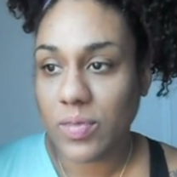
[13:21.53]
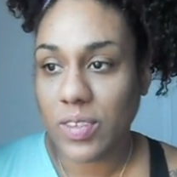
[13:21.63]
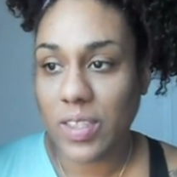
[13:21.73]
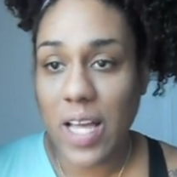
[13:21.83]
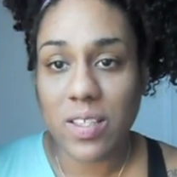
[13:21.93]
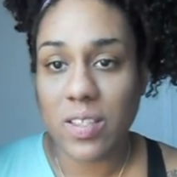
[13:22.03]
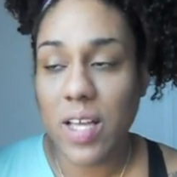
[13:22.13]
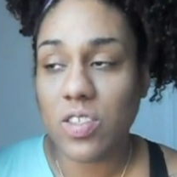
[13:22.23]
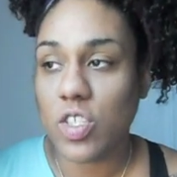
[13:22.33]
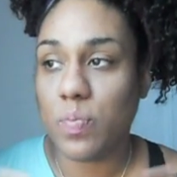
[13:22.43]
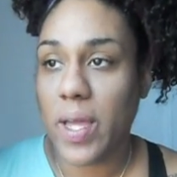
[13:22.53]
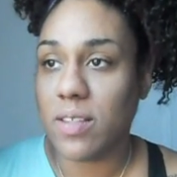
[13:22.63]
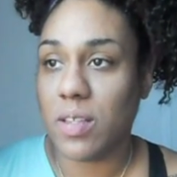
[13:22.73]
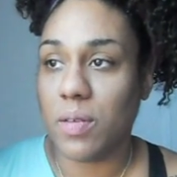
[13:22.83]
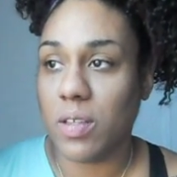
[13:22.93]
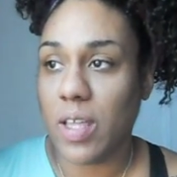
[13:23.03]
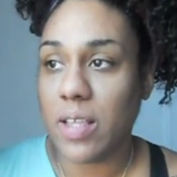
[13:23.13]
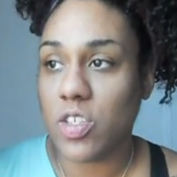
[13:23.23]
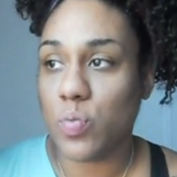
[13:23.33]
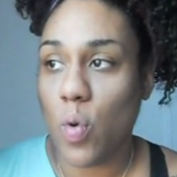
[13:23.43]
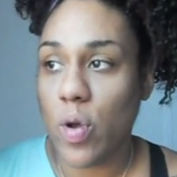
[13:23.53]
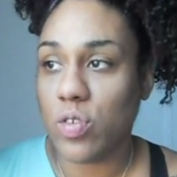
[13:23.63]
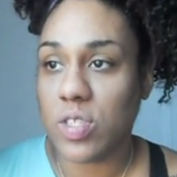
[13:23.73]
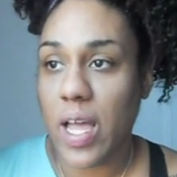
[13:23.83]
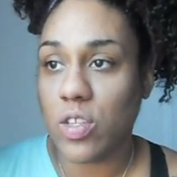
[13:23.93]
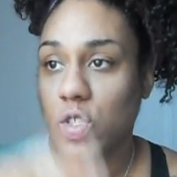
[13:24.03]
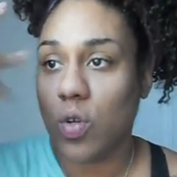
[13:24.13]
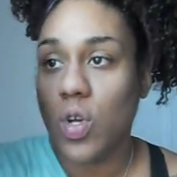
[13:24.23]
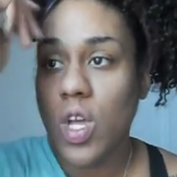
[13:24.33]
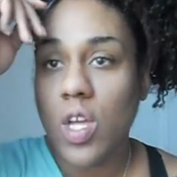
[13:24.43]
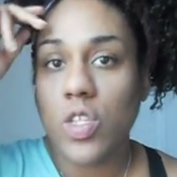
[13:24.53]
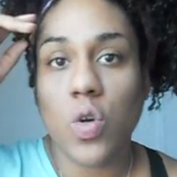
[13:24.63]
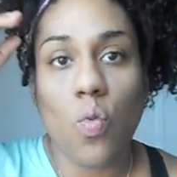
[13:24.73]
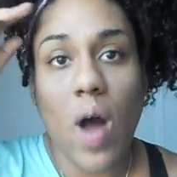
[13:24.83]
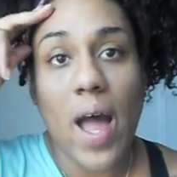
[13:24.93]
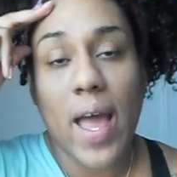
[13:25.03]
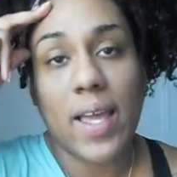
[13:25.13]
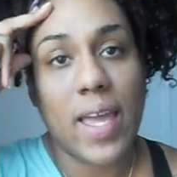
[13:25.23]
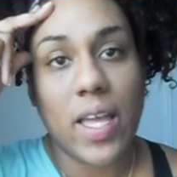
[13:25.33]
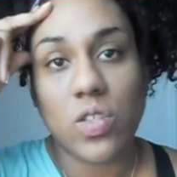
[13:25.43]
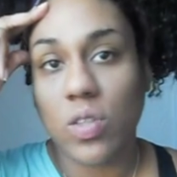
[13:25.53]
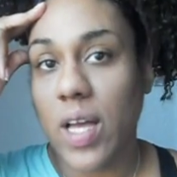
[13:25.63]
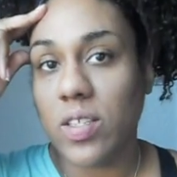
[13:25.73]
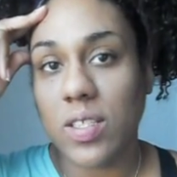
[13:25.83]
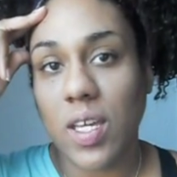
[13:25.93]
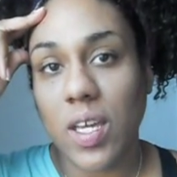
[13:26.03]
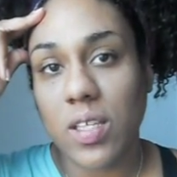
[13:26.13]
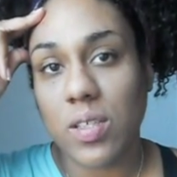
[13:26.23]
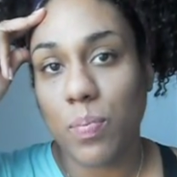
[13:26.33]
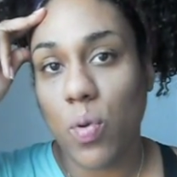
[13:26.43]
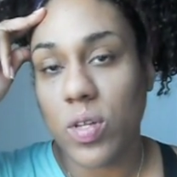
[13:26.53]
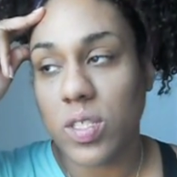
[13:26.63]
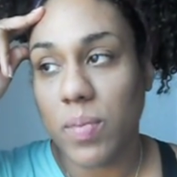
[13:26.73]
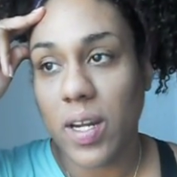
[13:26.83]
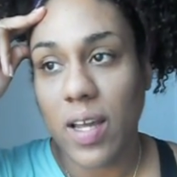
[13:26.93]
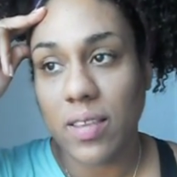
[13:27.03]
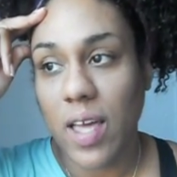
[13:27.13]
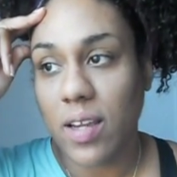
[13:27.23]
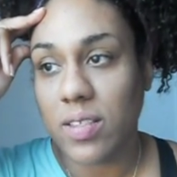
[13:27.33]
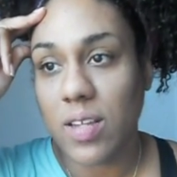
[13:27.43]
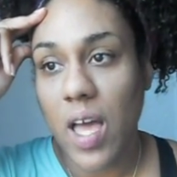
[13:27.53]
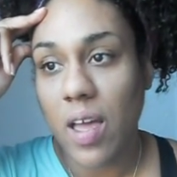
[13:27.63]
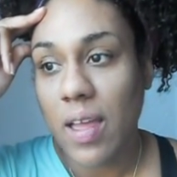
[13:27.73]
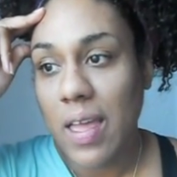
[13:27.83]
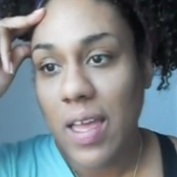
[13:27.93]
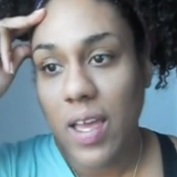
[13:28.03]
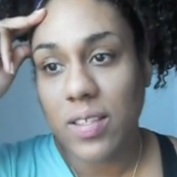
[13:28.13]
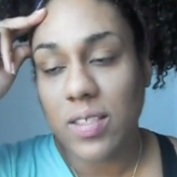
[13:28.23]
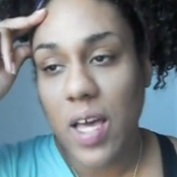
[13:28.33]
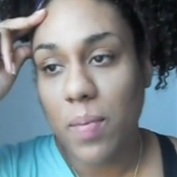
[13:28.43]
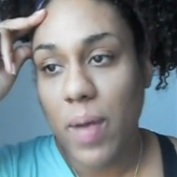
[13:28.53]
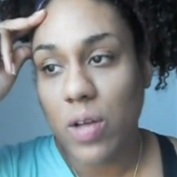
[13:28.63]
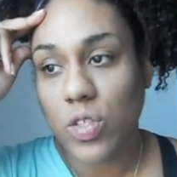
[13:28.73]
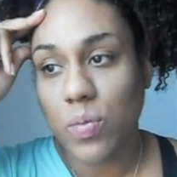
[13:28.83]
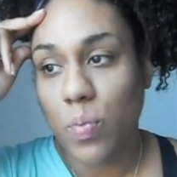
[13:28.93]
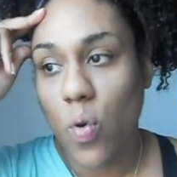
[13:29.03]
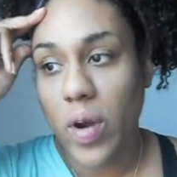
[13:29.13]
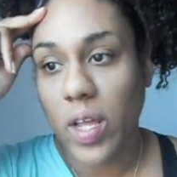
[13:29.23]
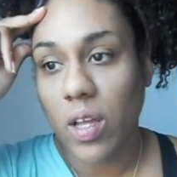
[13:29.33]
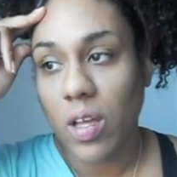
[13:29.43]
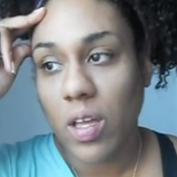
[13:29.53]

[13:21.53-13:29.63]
that just boils down to why I canceled. I just can't support somebody like that. It's not about supporting